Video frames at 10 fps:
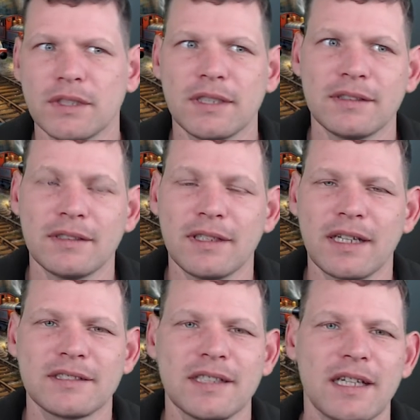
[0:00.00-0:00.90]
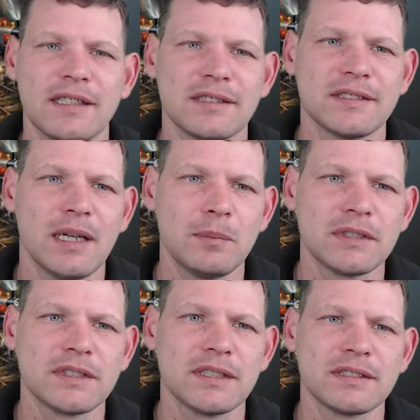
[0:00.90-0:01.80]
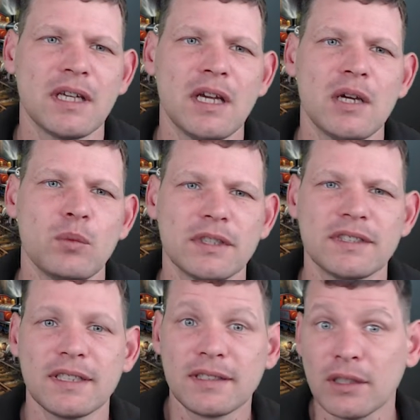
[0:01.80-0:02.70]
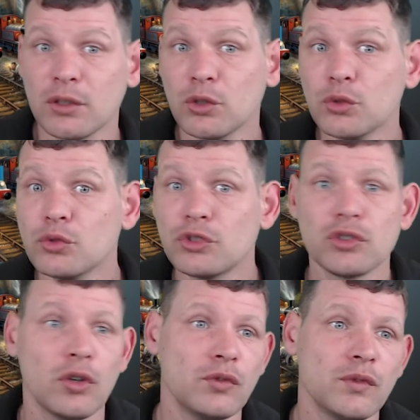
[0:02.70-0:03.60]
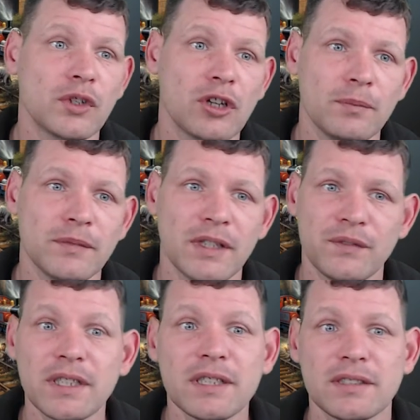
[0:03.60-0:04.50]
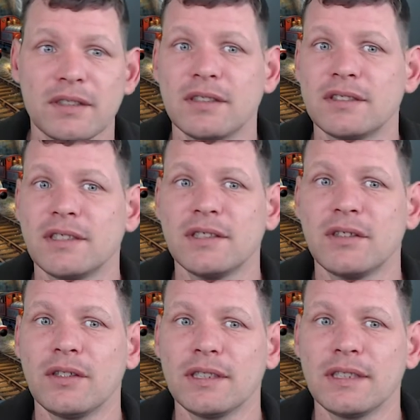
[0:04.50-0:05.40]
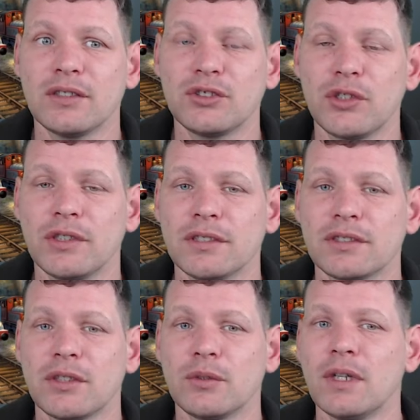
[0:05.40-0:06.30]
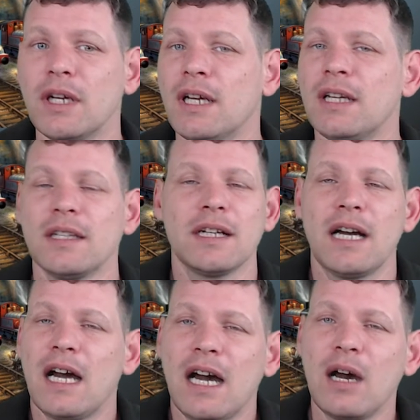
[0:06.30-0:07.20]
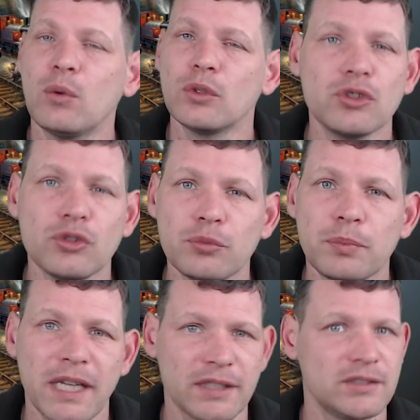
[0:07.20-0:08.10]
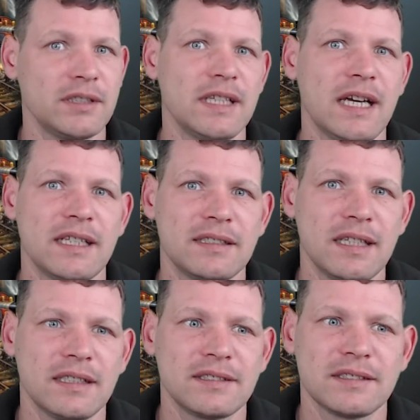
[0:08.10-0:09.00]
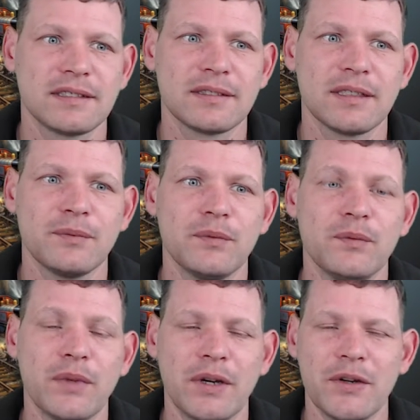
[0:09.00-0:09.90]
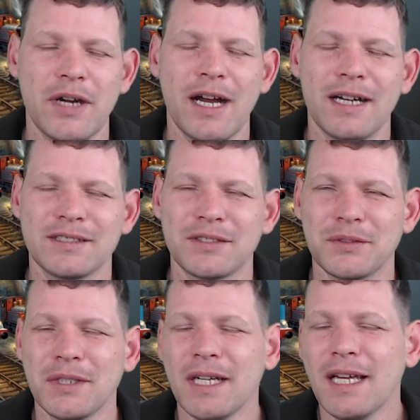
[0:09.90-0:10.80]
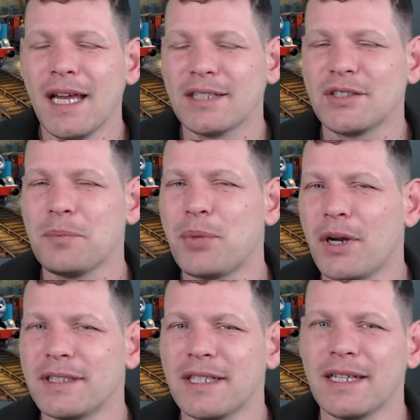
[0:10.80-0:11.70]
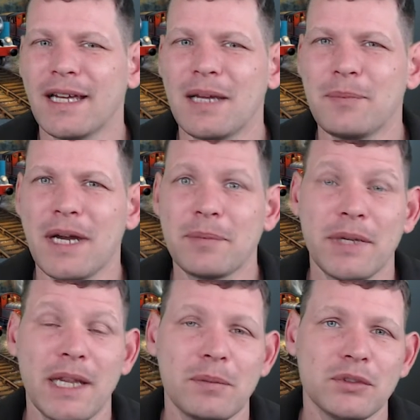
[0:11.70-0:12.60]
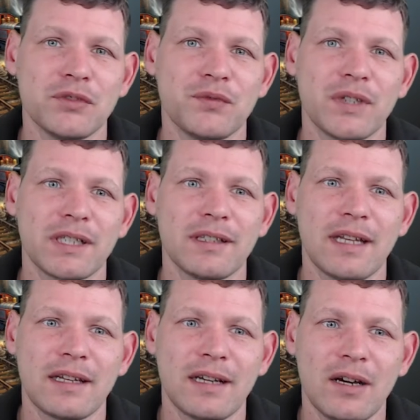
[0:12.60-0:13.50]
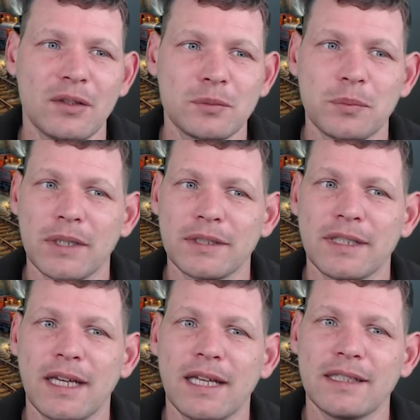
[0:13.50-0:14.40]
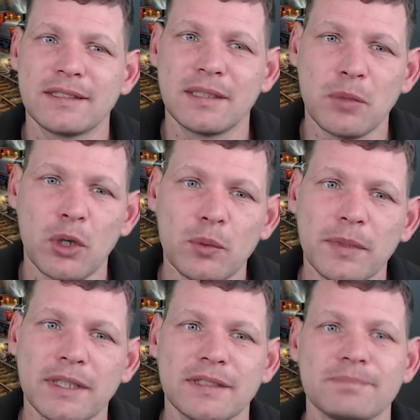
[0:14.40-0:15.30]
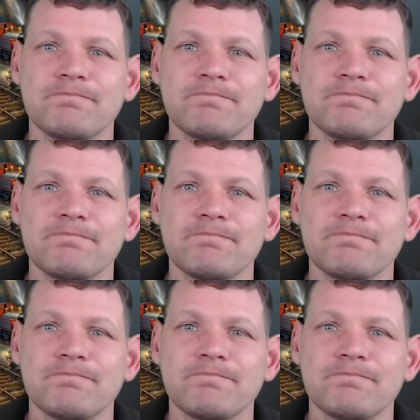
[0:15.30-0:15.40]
in the next 8 examples, is what did they do to overcome their fears and continue on their journey? So how would you picture that? That's very hard. So at some point the AI might be able to figure that out, but at the moment,